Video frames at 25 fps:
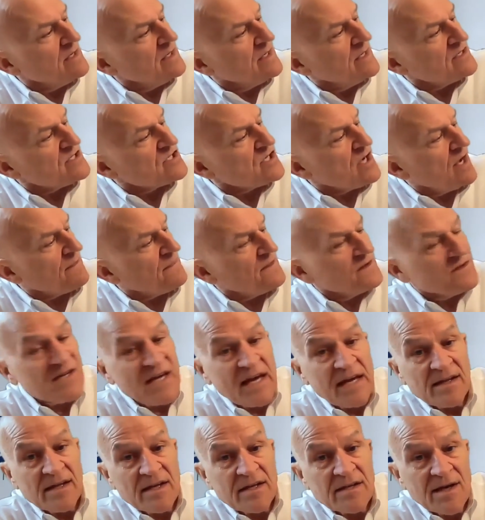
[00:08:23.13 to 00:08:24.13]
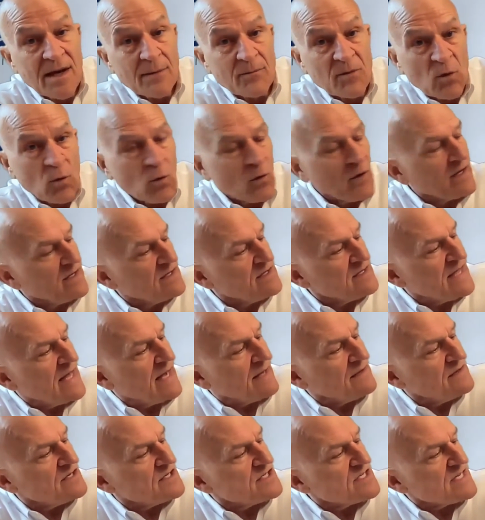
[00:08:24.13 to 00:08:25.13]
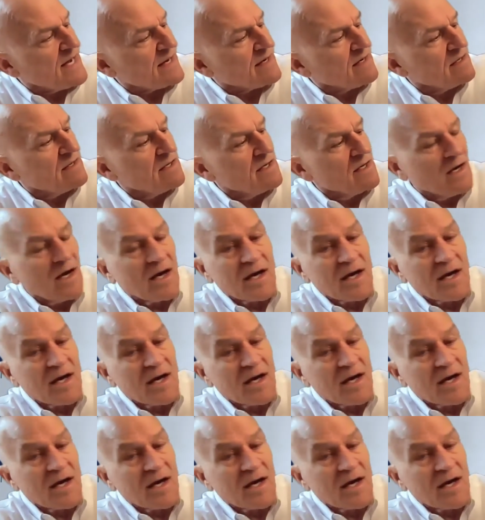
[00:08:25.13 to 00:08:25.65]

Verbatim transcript: It's got the daily number. We'll get to that in a second.